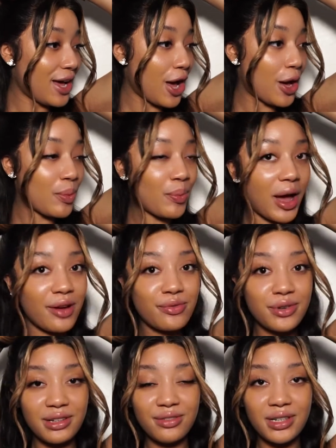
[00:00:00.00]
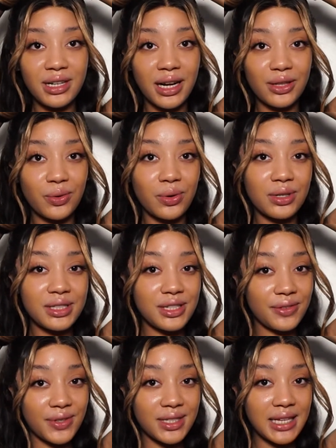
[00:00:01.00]
But I really like the quality
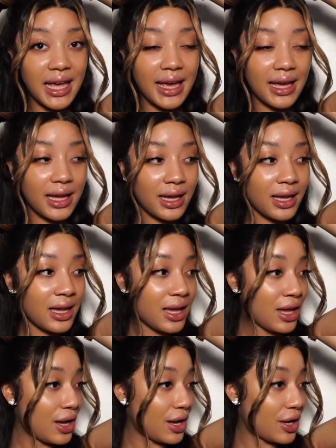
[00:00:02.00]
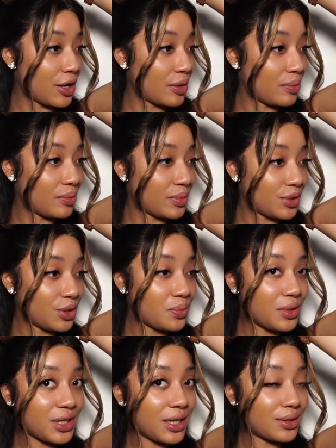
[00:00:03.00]
of this hair. Just
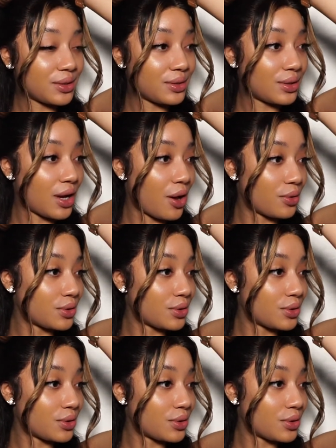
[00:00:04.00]
watch how the curls